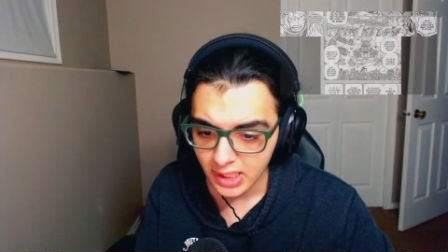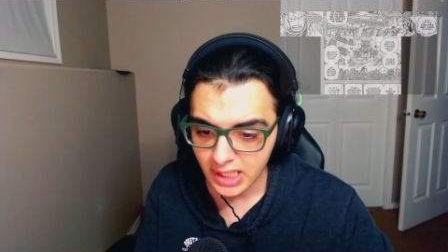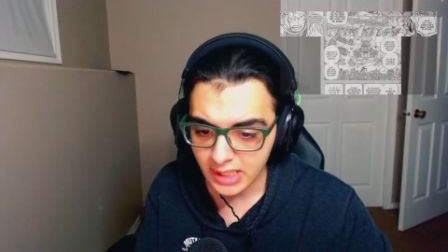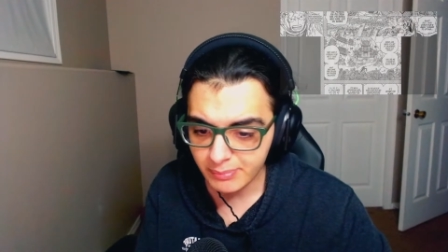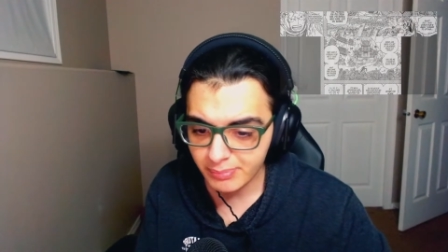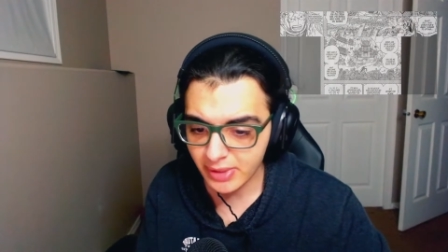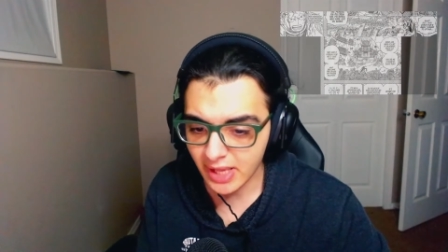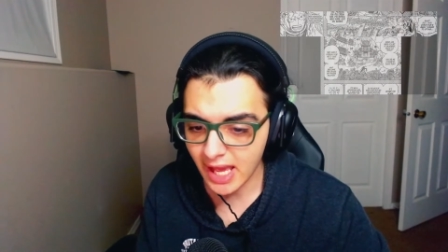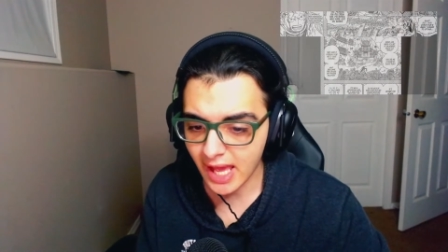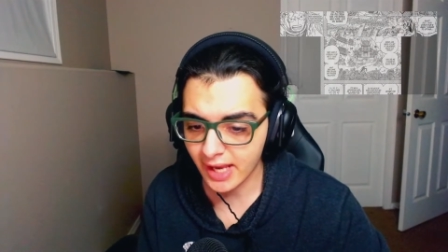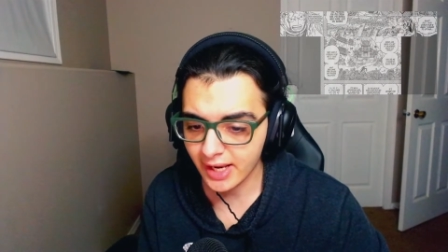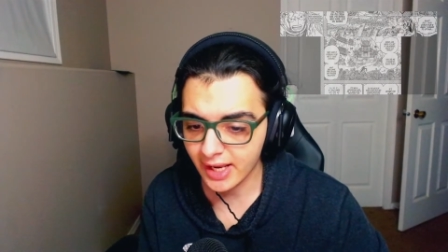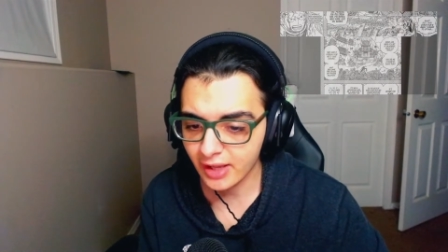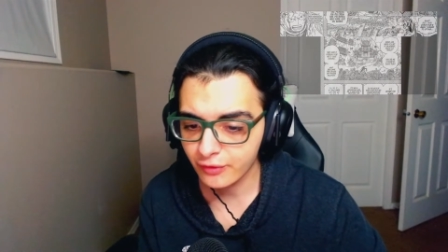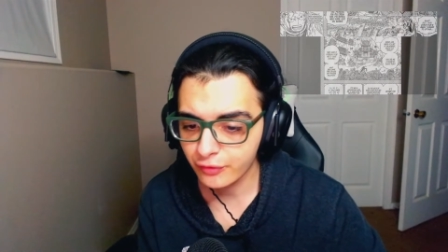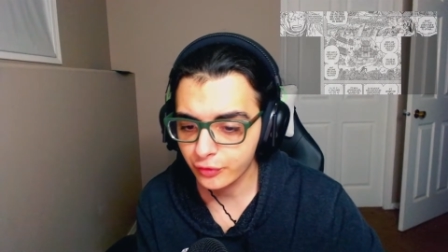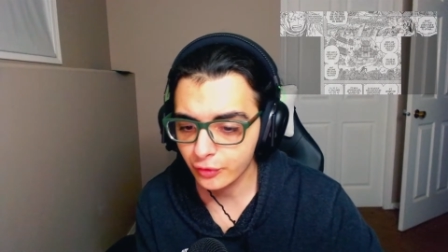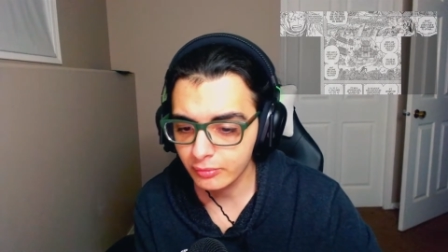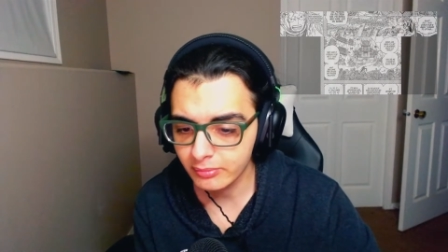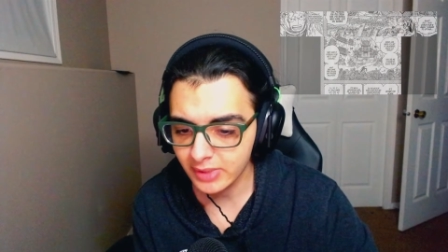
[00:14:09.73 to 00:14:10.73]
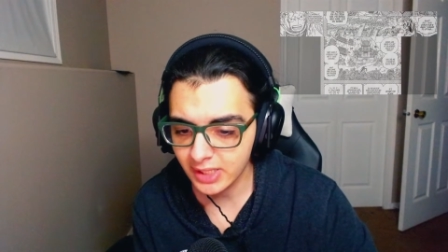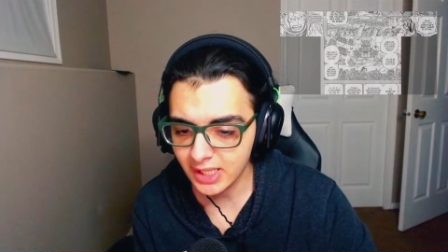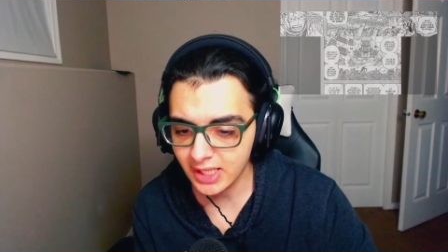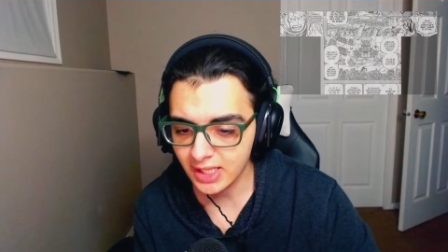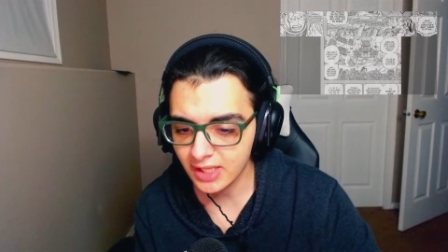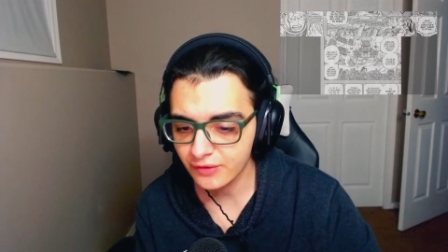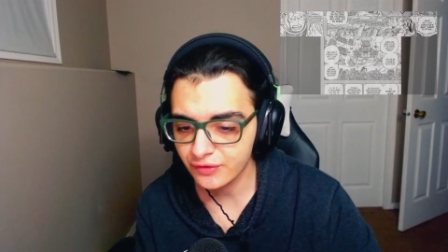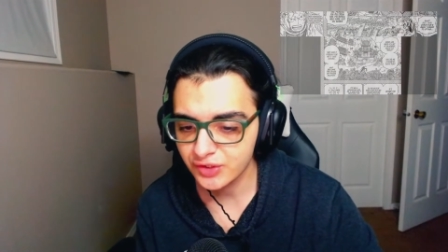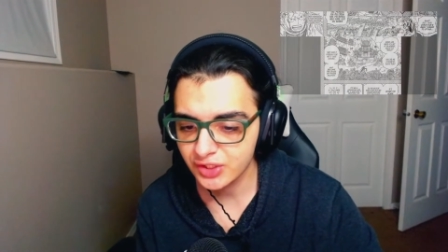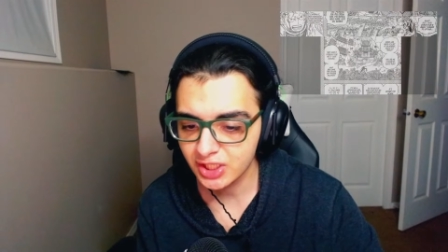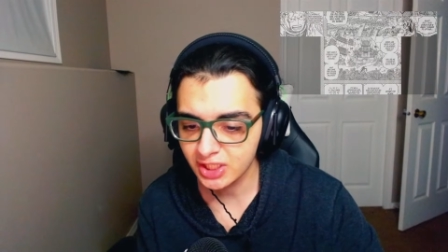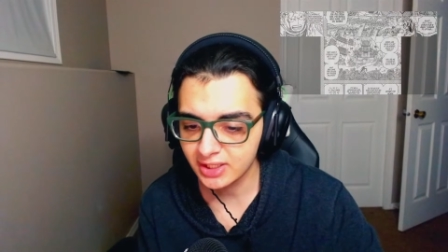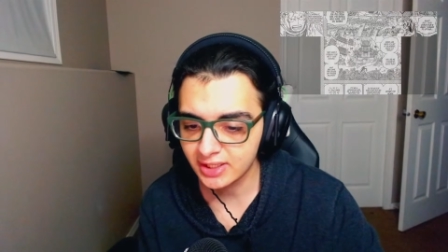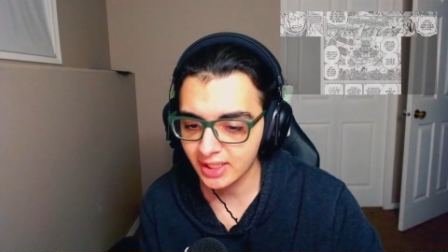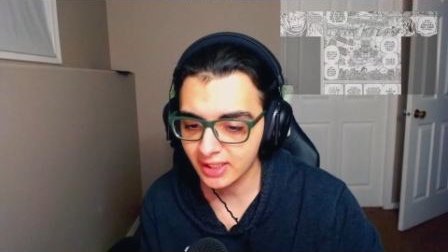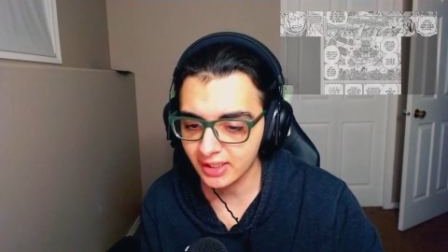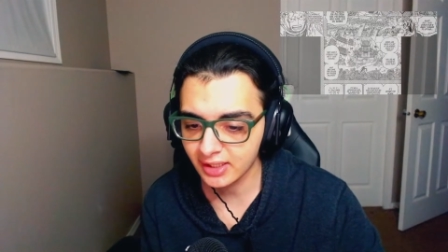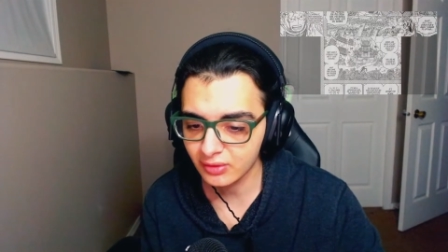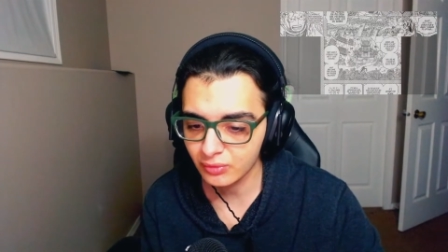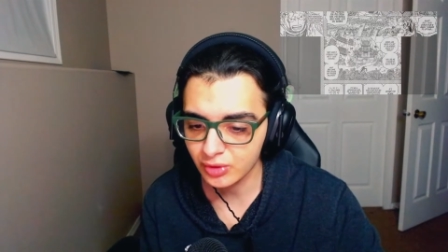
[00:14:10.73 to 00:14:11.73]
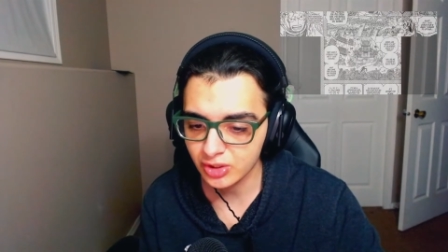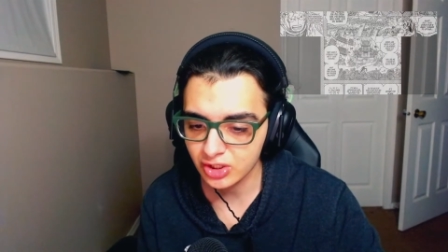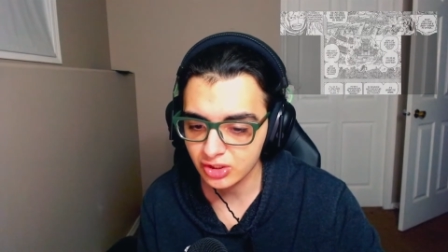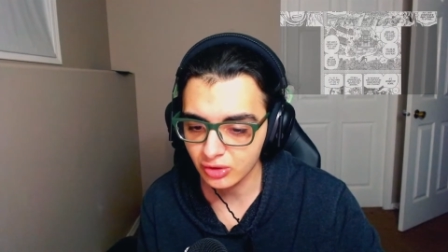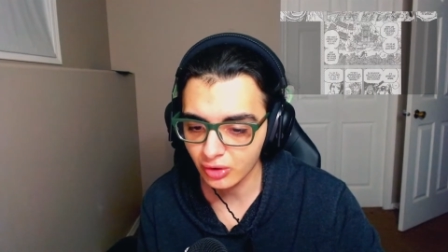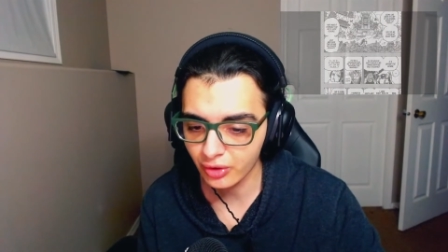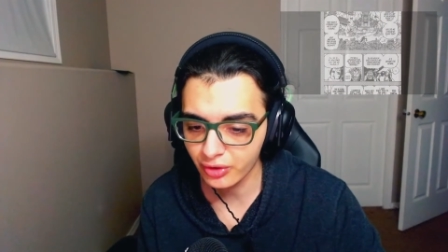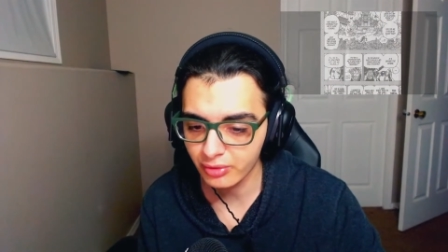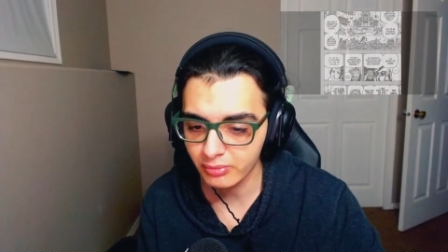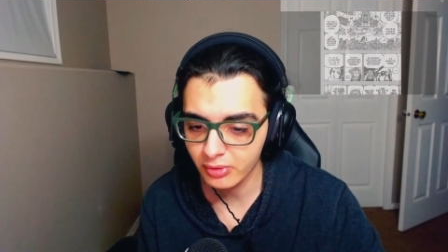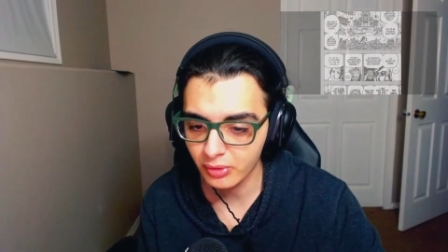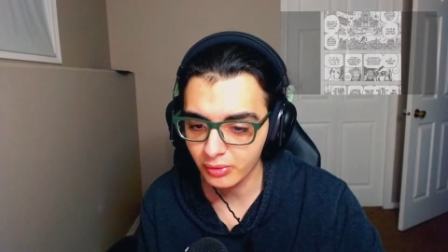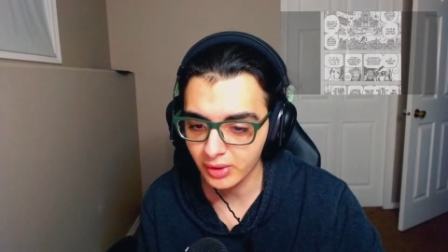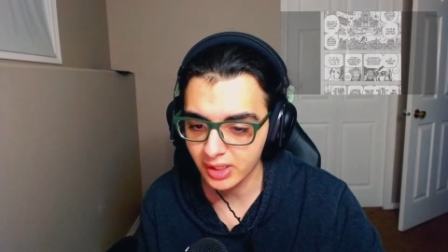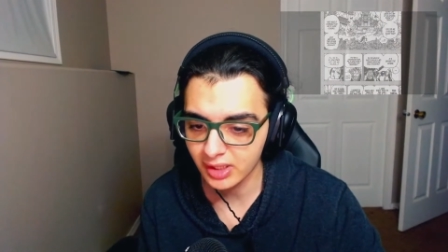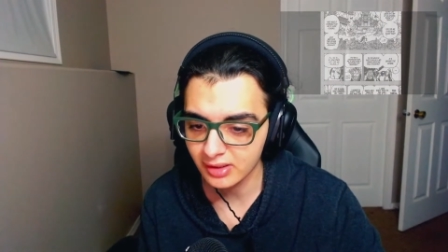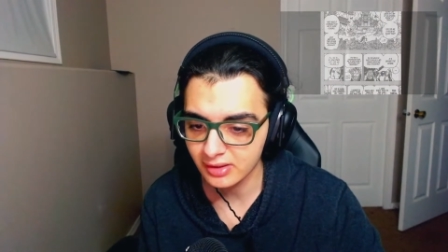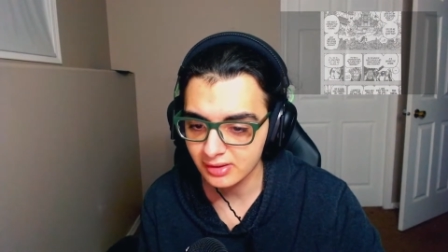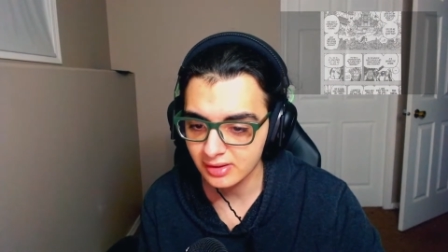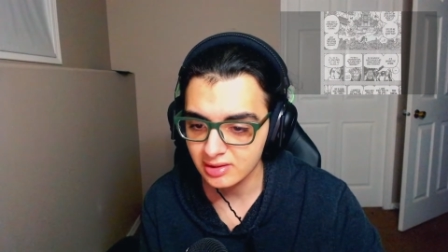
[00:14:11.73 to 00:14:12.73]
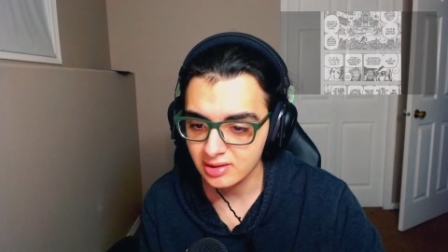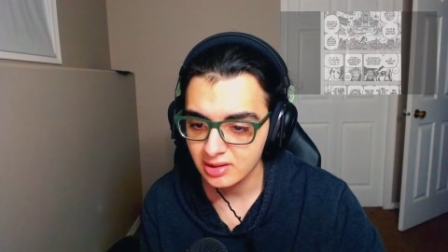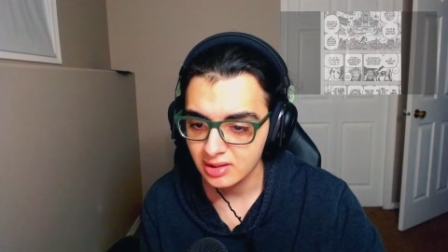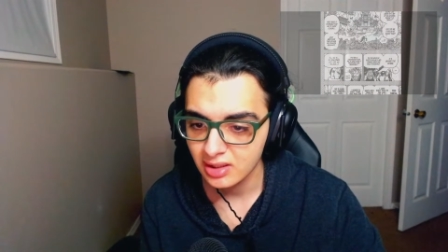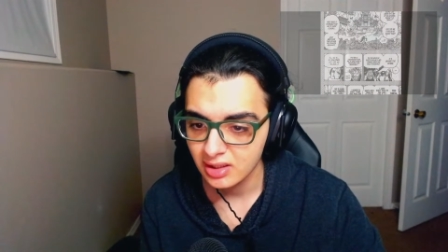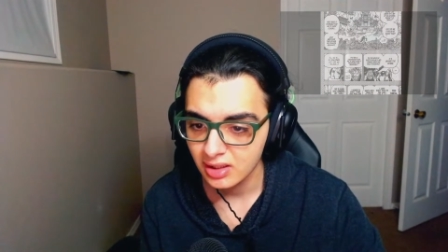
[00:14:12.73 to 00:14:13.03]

It'd be a headache for me if she didn't restore the Marines.